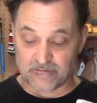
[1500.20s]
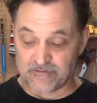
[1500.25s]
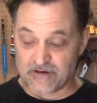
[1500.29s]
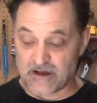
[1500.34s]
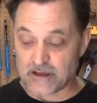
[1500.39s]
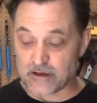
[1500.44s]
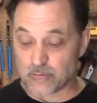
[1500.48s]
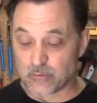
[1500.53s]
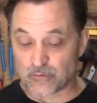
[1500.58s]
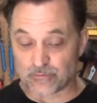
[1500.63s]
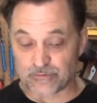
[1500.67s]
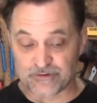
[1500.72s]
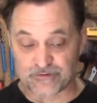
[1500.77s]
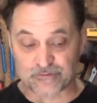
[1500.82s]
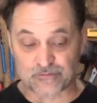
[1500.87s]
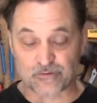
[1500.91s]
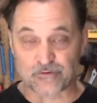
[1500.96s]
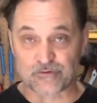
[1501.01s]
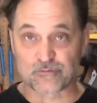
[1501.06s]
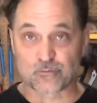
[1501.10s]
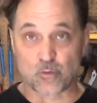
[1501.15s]
a valuable
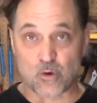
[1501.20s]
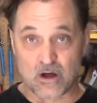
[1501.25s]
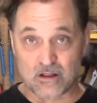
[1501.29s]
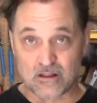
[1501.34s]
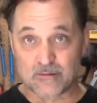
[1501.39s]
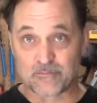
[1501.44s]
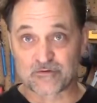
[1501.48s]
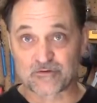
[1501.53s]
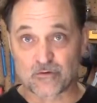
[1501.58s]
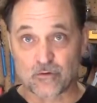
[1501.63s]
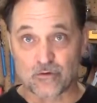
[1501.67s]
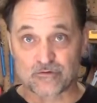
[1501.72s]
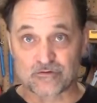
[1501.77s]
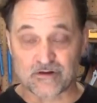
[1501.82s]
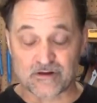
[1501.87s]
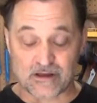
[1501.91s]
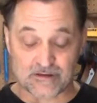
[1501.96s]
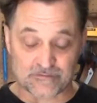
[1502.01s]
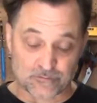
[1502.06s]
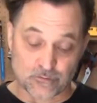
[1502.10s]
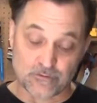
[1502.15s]
resource while I'm
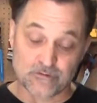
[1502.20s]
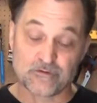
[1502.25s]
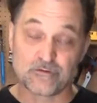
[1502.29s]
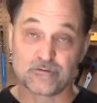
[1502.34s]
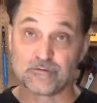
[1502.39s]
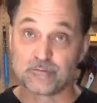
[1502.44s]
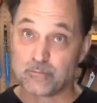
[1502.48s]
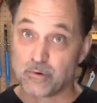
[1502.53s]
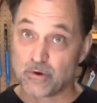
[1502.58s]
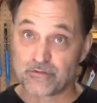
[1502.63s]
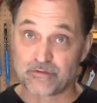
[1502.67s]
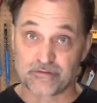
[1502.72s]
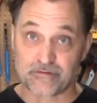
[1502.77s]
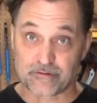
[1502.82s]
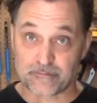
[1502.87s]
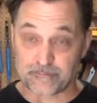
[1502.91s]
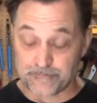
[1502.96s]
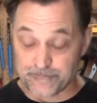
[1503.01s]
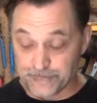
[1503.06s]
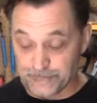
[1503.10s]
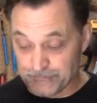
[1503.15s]
scorching. I sort of use both of
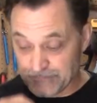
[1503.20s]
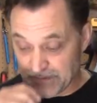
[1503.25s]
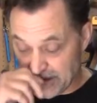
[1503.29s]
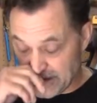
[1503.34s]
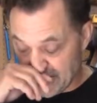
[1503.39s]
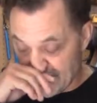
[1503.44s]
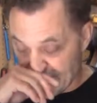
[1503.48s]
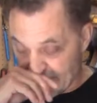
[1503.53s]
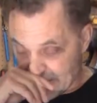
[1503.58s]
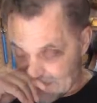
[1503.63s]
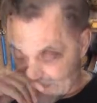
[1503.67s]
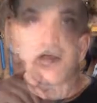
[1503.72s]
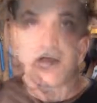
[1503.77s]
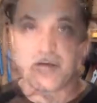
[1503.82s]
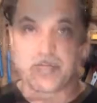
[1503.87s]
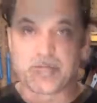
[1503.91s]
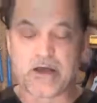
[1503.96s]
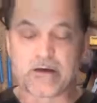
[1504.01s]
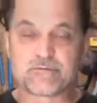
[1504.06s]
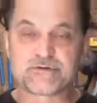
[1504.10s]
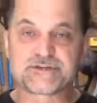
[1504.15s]
them.
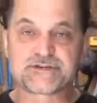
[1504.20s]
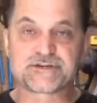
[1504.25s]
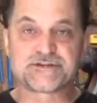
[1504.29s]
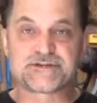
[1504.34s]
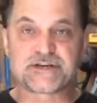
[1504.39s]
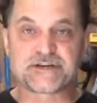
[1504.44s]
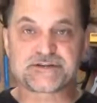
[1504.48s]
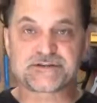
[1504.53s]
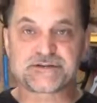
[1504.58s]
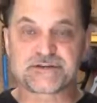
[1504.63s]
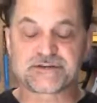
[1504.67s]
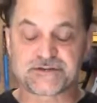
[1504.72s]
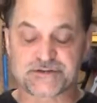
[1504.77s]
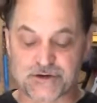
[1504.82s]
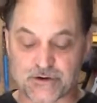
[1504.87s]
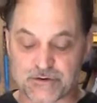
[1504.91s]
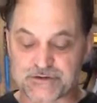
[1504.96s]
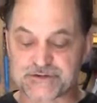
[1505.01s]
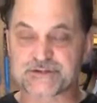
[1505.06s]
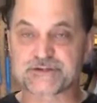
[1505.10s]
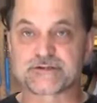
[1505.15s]
I would suggest to
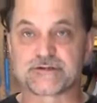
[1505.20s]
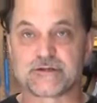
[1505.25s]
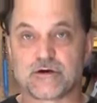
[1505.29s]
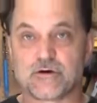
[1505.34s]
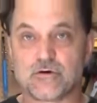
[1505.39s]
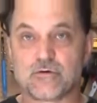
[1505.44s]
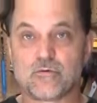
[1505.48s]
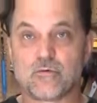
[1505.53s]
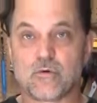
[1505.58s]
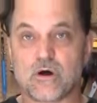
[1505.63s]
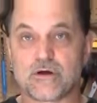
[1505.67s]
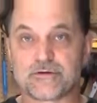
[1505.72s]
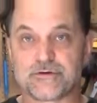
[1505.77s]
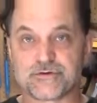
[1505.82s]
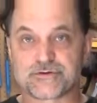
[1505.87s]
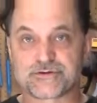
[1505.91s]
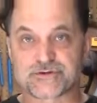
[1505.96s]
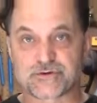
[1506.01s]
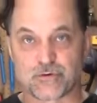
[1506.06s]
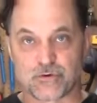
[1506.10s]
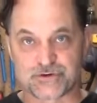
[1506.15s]
start slow while you're
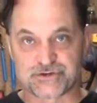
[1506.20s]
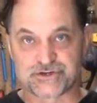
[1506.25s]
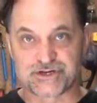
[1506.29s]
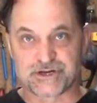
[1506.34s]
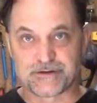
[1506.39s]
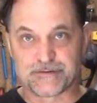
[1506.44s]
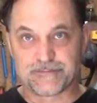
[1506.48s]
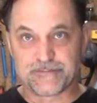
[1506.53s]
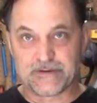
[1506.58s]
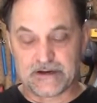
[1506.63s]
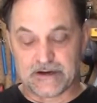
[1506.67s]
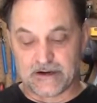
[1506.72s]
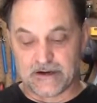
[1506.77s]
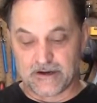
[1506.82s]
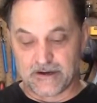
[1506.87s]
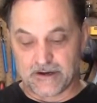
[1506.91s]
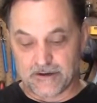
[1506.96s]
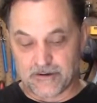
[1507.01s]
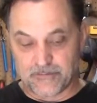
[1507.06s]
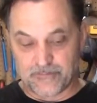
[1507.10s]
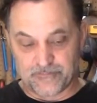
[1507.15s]
scorching,
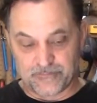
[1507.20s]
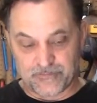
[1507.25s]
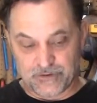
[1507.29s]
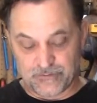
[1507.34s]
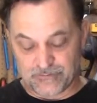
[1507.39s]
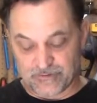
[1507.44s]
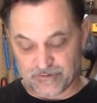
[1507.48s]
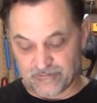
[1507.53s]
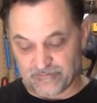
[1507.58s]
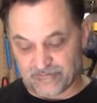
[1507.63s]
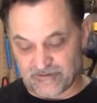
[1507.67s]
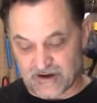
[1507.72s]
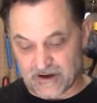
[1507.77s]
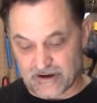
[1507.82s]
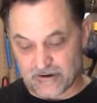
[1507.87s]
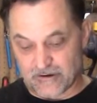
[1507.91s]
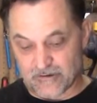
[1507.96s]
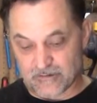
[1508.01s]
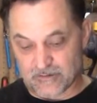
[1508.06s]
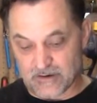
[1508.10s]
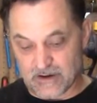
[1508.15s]
using
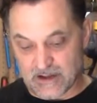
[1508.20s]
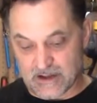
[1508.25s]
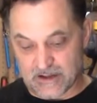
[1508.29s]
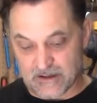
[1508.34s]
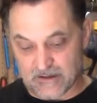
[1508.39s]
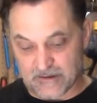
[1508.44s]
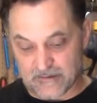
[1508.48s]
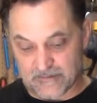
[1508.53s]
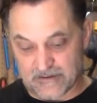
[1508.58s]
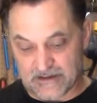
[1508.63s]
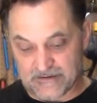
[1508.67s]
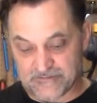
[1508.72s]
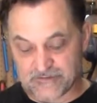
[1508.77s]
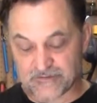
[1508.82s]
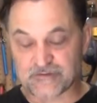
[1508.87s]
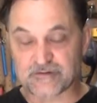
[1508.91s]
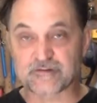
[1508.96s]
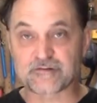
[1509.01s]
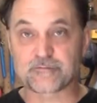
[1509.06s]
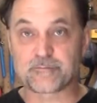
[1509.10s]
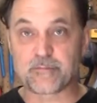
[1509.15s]
fire, and
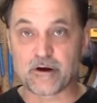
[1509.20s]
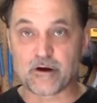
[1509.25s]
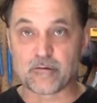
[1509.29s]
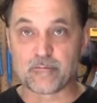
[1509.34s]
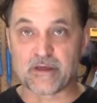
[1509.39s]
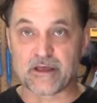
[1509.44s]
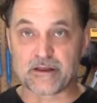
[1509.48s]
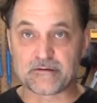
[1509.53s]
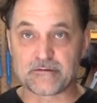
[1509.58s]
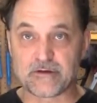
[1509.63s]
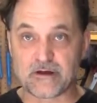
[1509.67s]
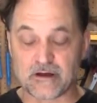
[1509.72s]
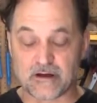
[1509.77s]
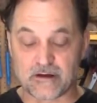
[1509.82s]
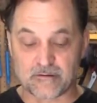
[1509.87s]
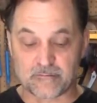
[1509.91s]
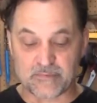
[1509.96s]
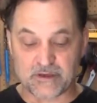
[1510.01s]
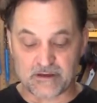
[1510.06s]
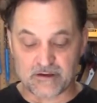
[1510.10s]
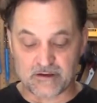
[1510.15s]
just experiment,
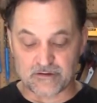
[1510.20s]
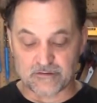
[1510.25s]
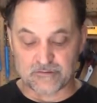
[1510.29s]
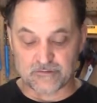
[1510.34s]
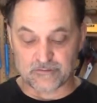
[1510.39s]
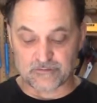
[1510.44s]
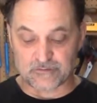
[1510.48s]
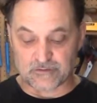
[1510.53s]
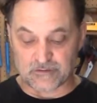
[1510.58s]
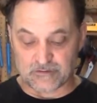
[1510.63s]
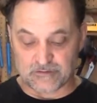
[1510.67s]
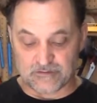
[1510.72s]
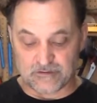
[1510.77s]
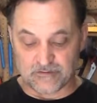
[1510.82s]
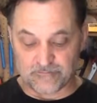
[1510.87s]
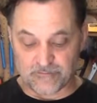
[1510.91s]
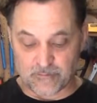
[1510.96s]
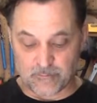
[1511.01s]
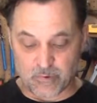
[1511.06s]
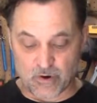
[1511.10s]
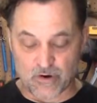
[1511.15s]
because
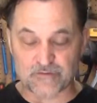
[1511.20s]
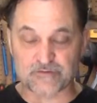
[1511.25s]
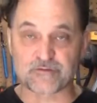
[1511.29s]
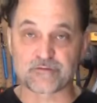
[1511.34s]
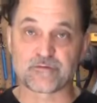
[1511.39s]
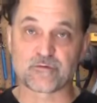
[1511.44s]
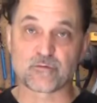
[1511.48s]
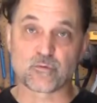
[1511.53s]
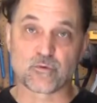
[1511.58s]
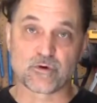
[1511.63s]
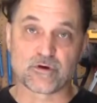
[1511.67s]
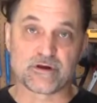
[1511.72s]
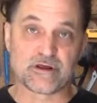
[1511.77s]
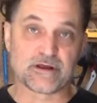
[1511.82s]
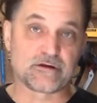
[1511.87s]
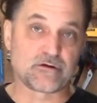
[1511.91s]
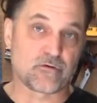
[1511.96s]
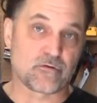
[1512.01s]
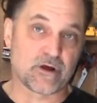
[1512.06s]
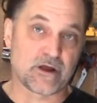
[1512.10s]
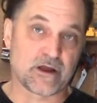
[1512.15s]
different parts of the wood
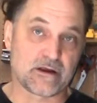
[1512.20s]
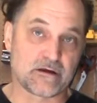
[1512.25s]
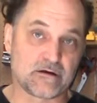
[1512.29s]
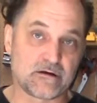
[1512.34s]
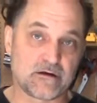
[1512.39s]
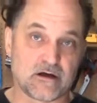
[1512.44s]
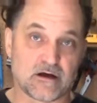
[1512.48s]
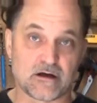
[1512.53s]
in grain